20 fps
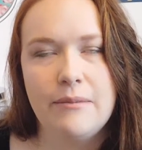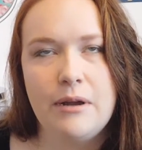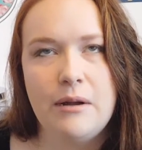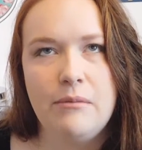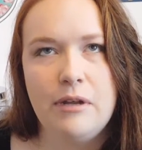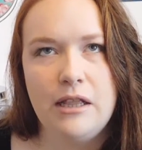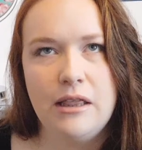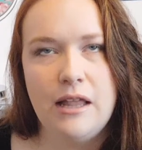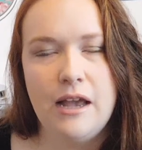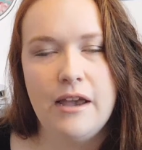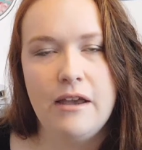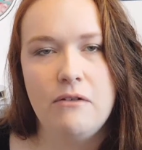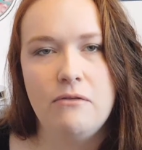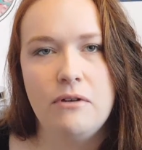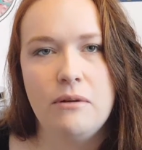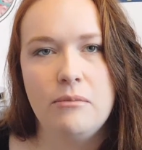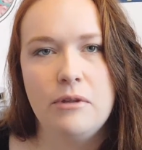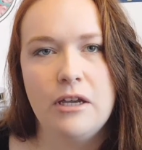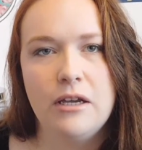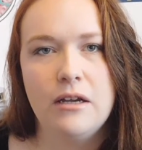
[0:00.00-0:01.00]
about my life,
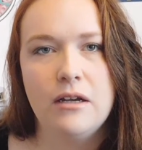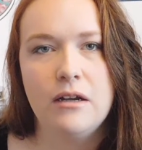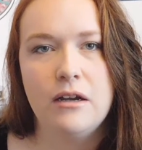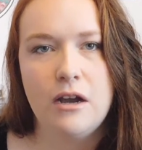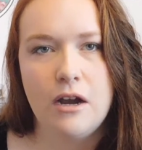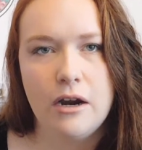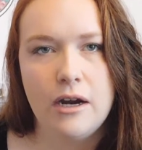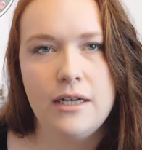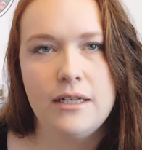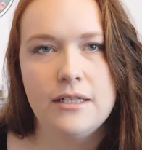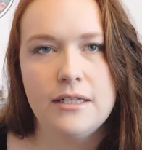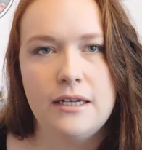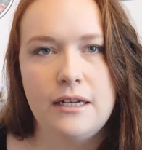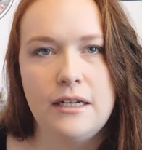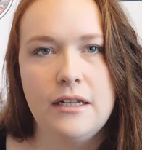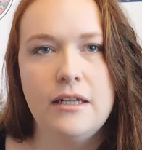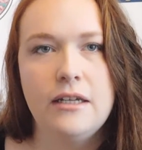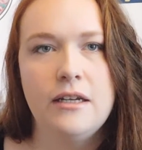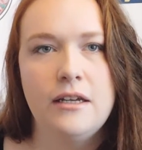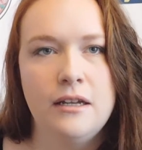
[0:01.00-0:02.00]
I'm like, all right,
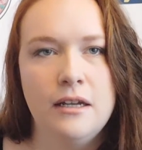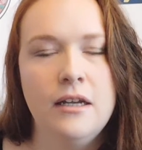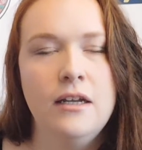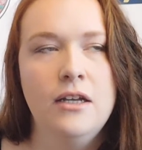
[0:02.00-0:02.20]
Delaney, like,